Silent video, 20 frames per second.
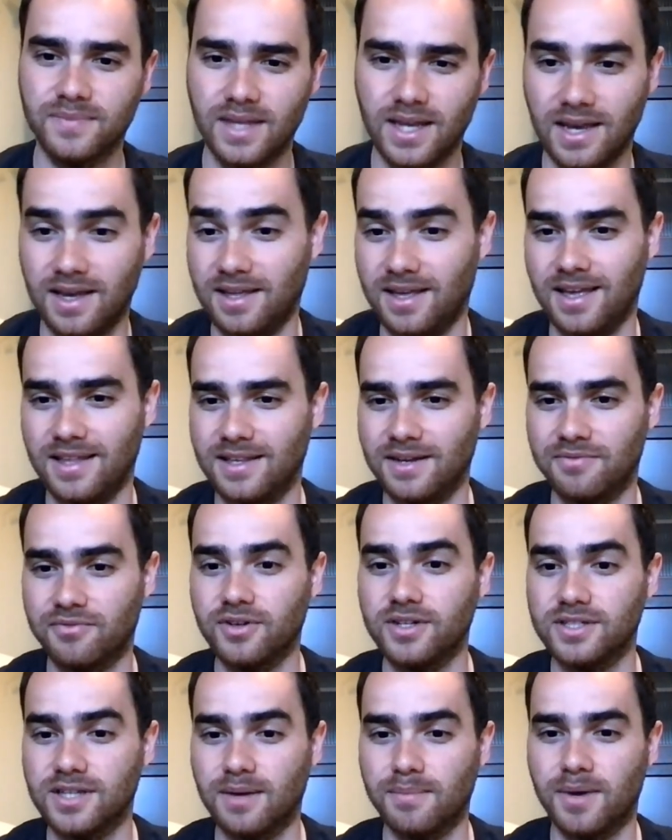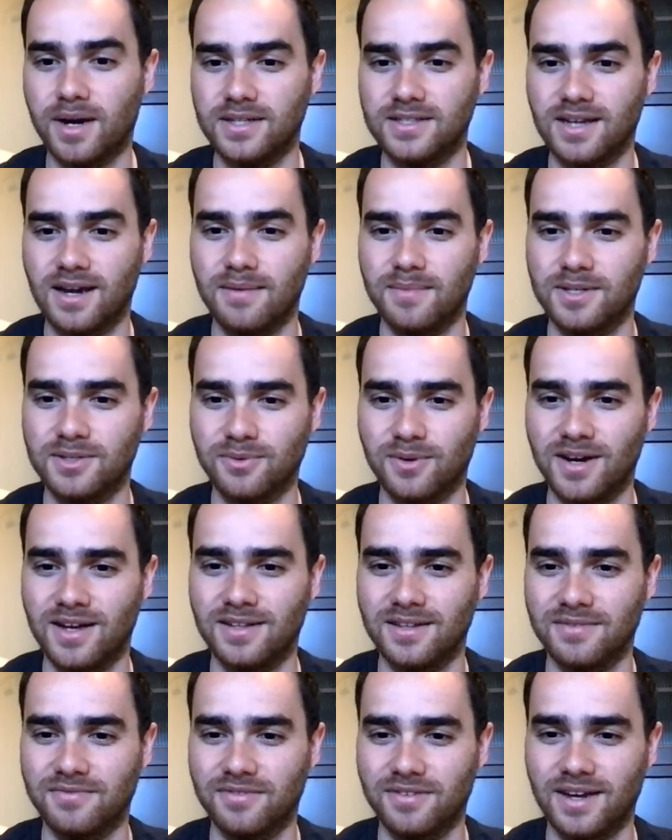And it frees up my time as
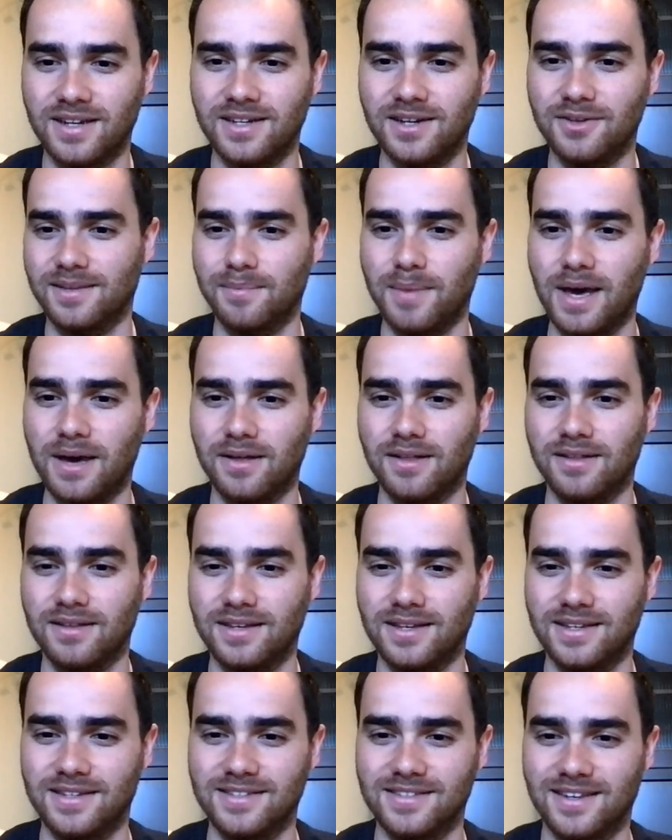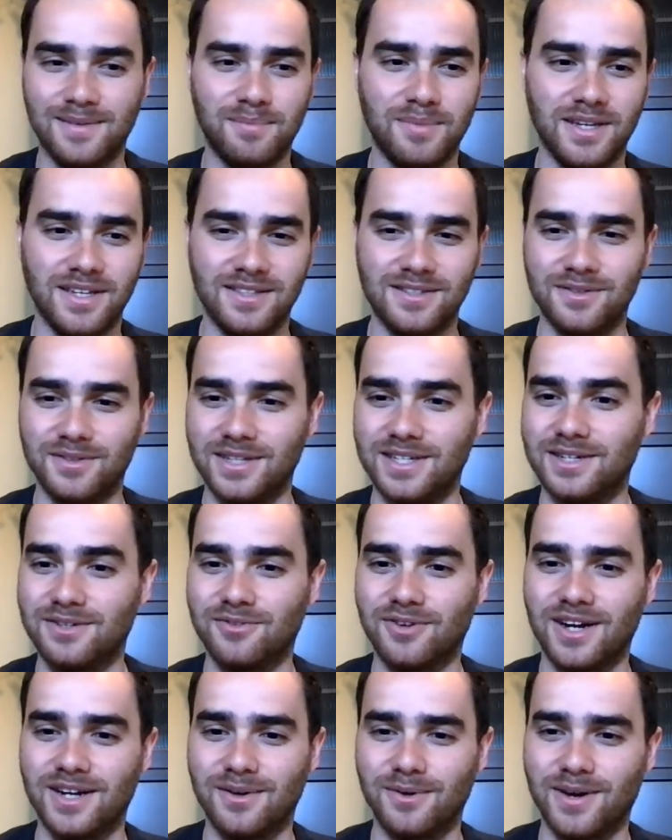well. If I know the mail is being deleted
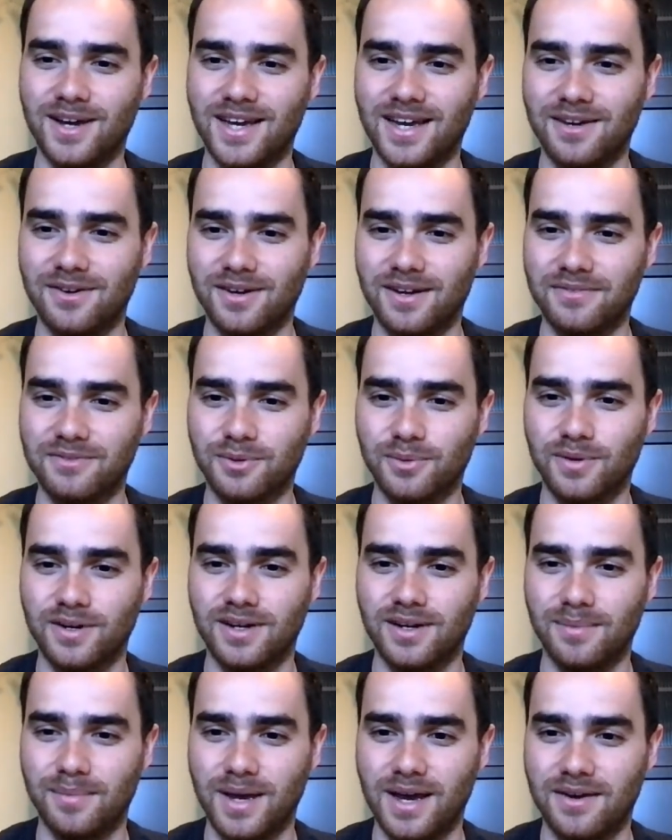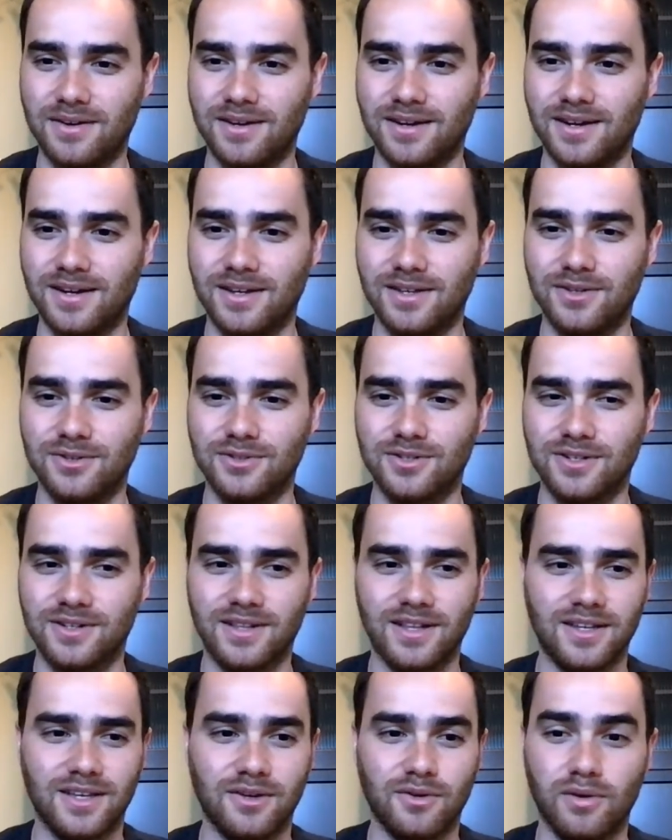right away, I don't have to worry about a user
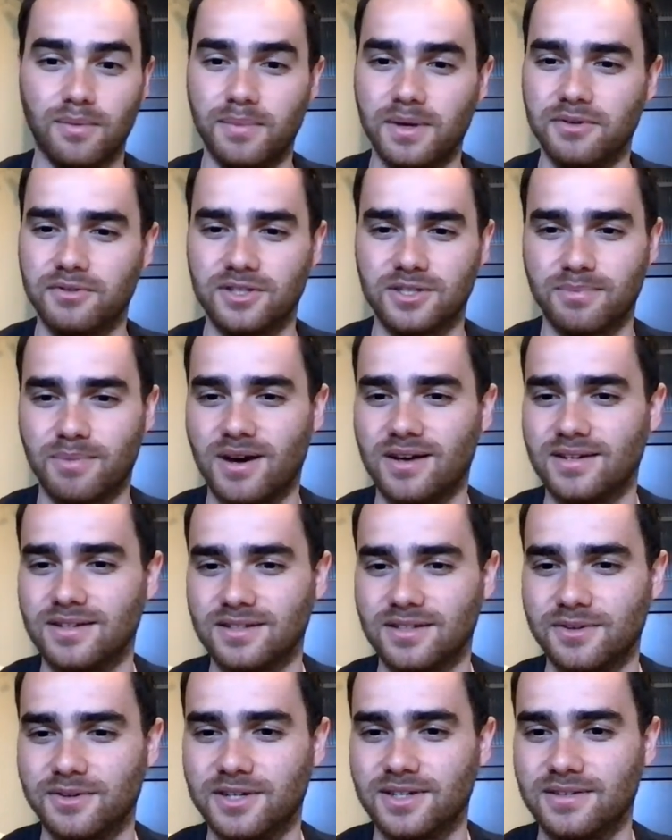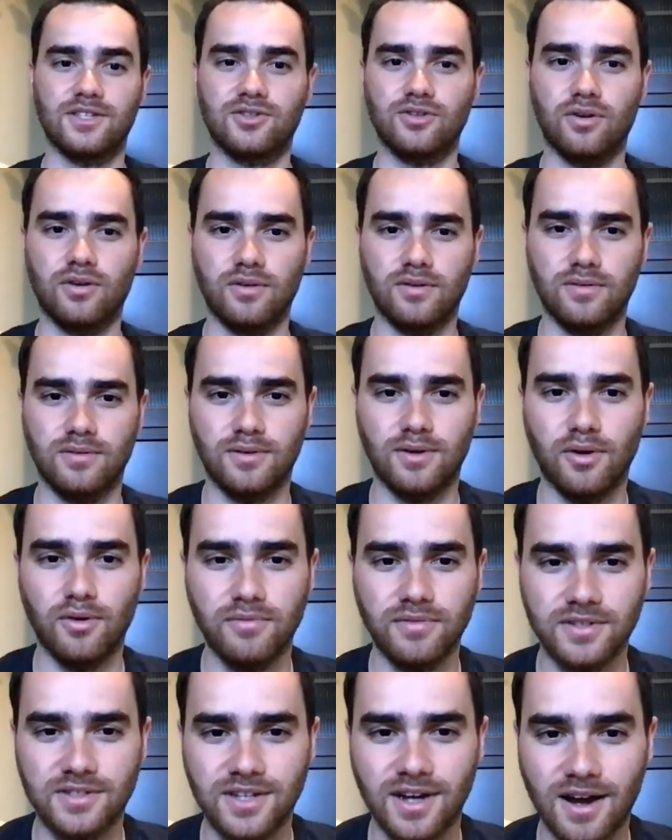clicking or me responding to it. So
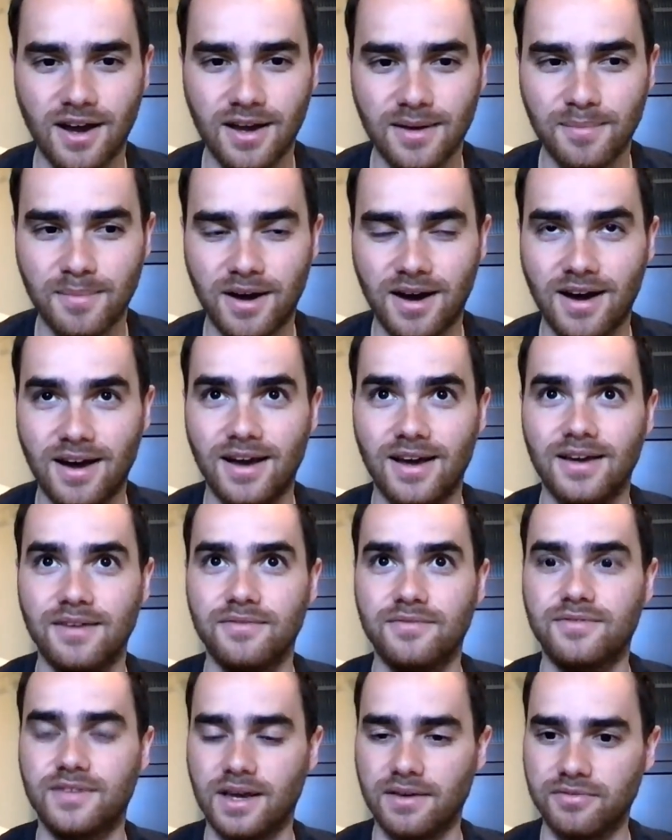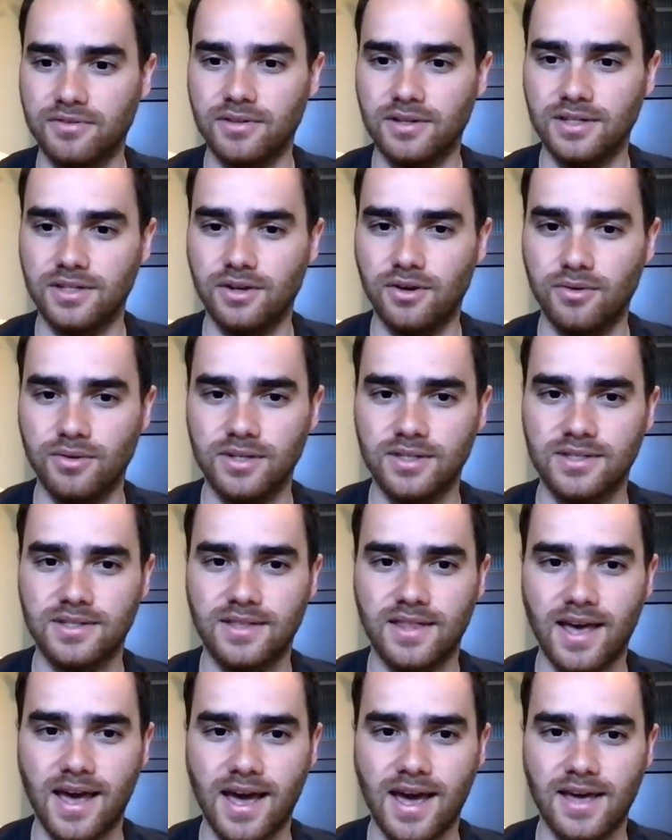over time, I've definitely noticed
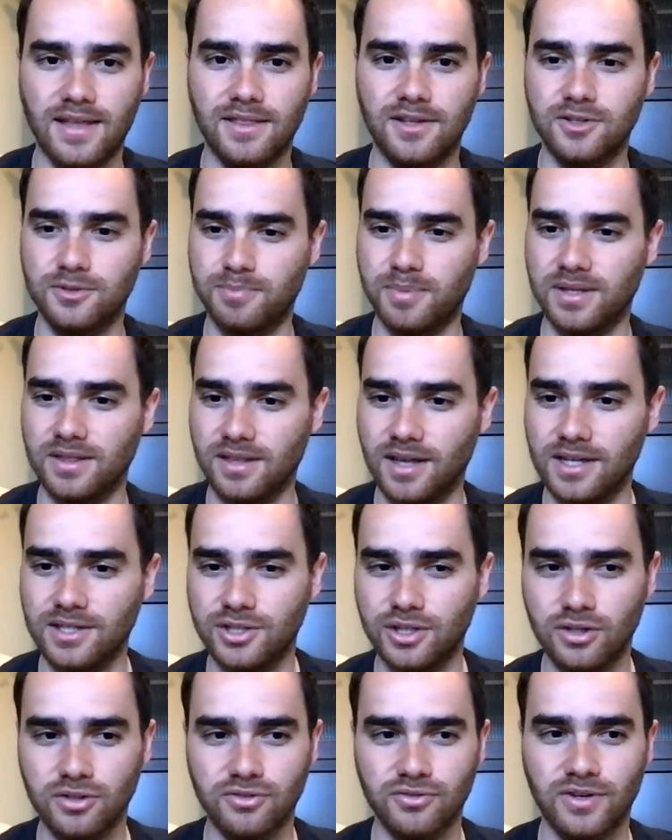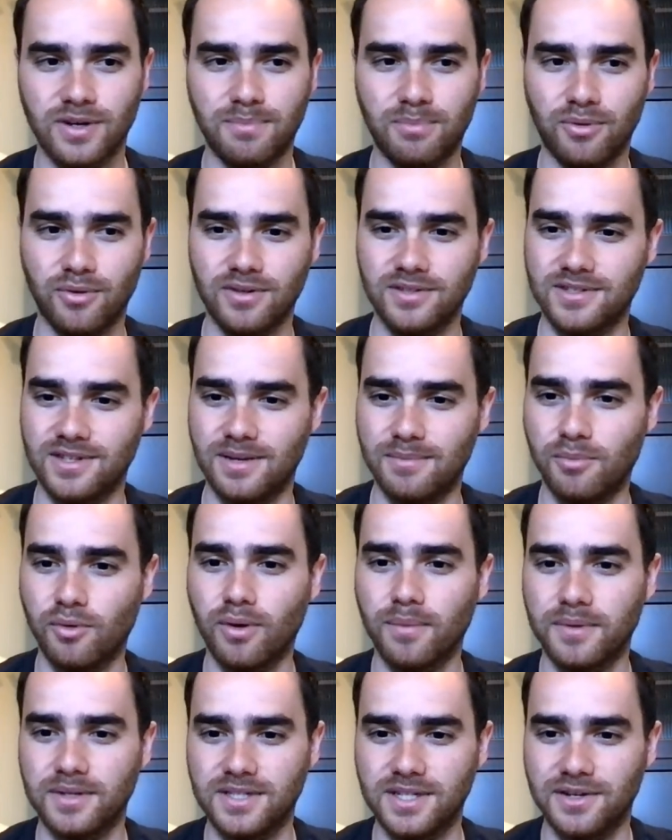that there's been less user reports and
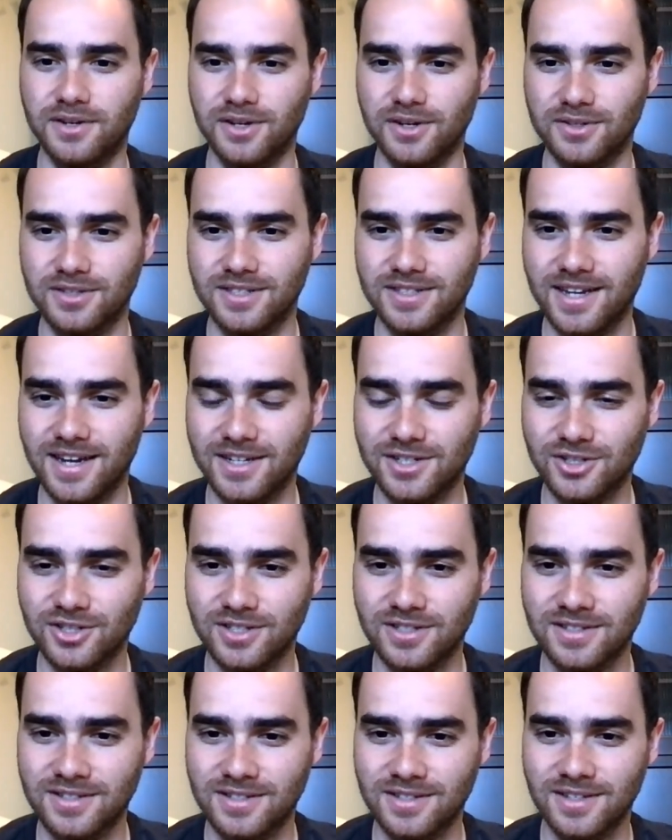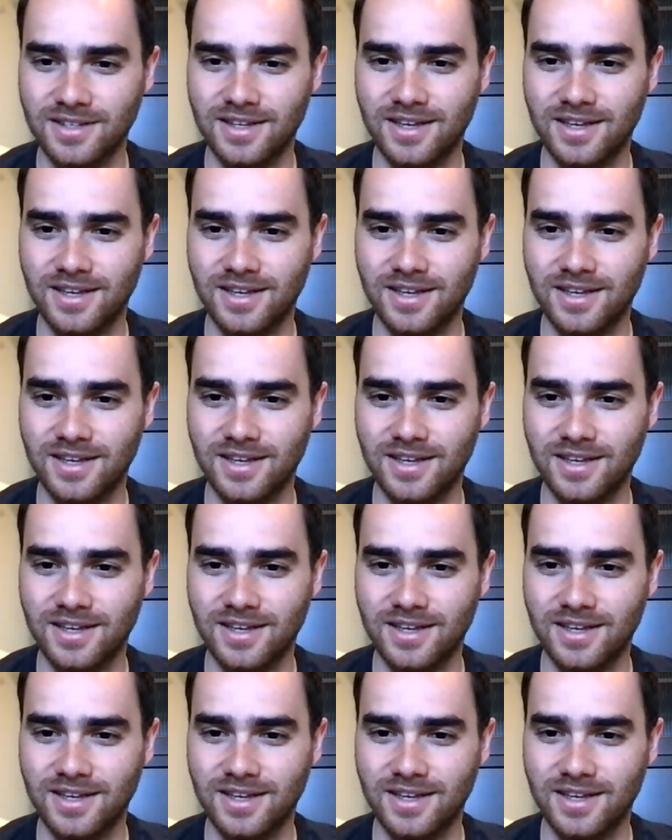more material detections.